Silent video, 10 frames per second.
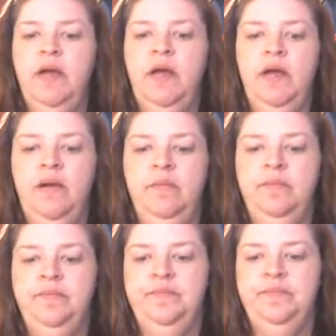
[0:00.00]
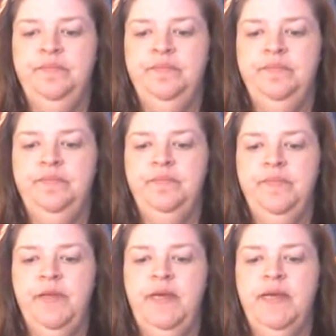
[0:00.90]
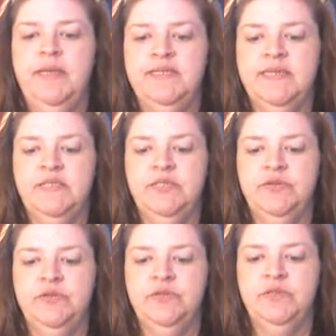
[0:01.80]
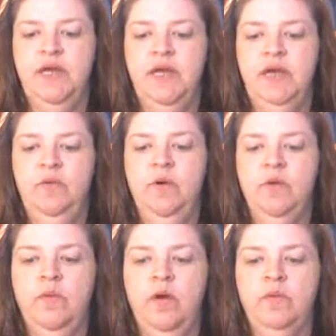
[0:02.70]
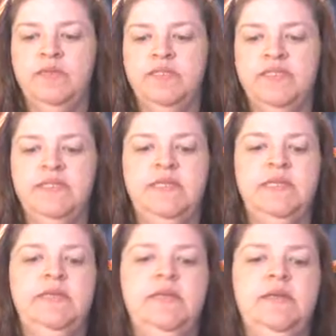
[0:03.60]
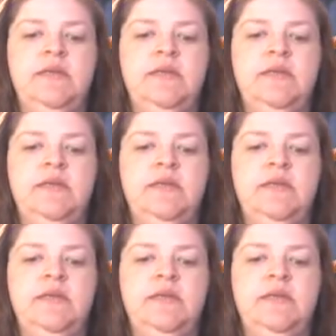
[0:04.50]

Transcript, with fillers: Um, Ink Essentials, uh, watermark resistant